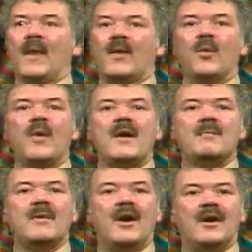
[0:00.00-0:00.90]
the
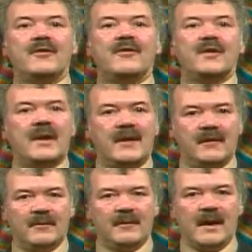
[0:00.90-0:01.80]
whim of
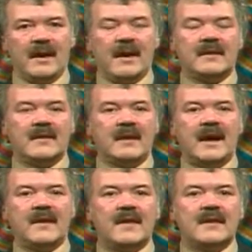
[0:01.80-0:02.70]

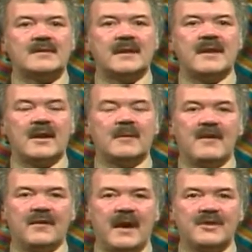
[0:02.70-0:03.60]
anything that's dictated
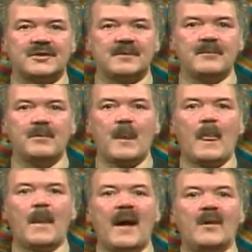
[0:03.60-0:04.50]
by fashion.
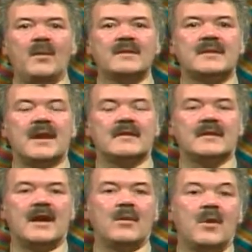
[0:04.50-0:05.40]
And once that
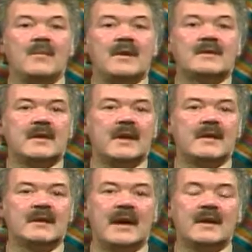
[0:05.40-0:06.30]
whim has
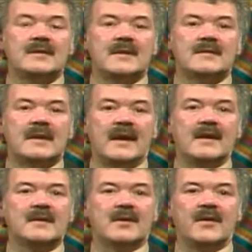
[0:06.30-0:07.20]
lasted its
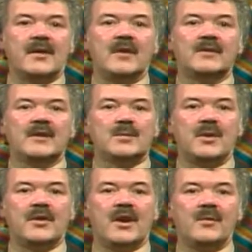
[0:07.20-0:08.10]
length, or the novelty is
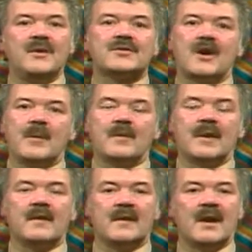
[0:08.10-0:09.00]
worn off, we scrap
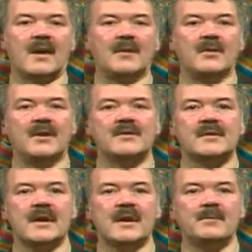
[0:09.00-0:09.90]
the garment, or we
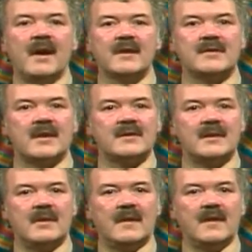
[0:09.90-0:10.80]
just pass it on to
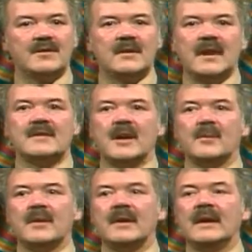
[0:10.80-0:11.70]
some other use. It ends
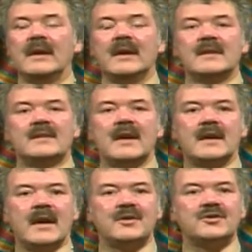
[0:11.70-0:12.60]
up in
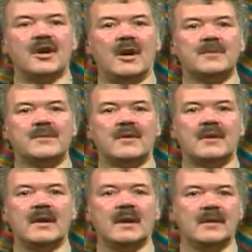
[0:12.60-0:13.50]
second-hand shops or
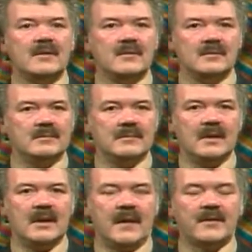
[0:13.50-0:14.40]
in
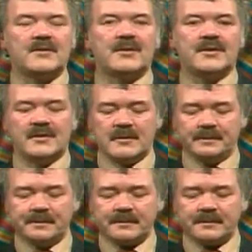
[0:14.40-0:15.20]
other sources.